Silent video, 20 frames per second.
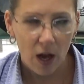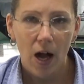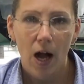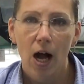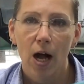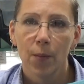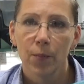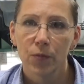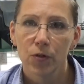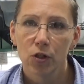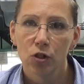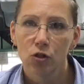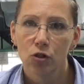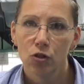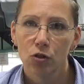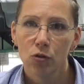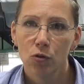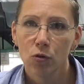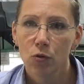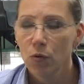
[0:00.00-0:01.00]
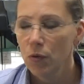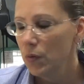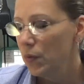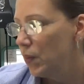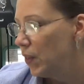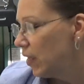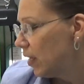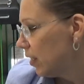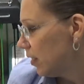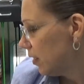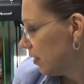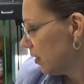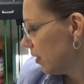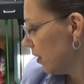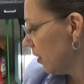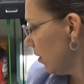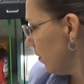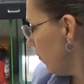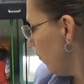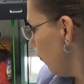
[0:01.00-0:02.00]
to do this
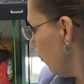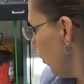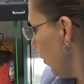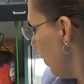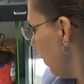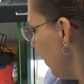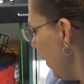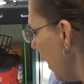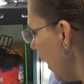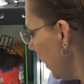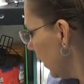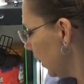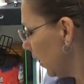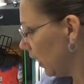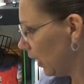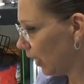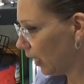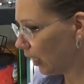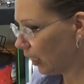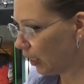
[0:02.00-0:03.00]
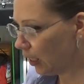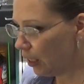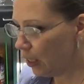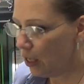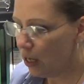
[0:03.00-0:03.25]
for the backing,